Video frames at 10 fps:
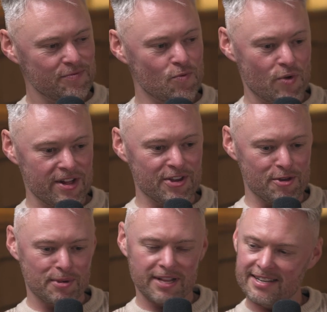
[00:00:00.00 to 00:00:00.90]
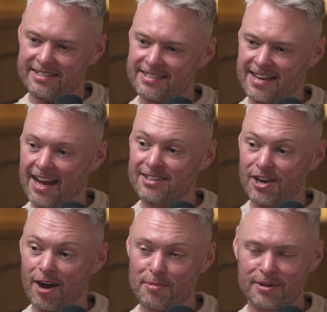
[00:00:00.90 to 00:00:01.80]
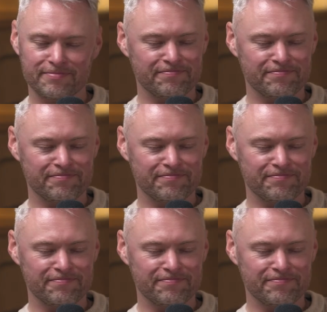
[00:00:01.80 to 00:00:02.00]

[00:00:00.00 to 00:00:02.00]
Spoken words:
Will you please just catch up?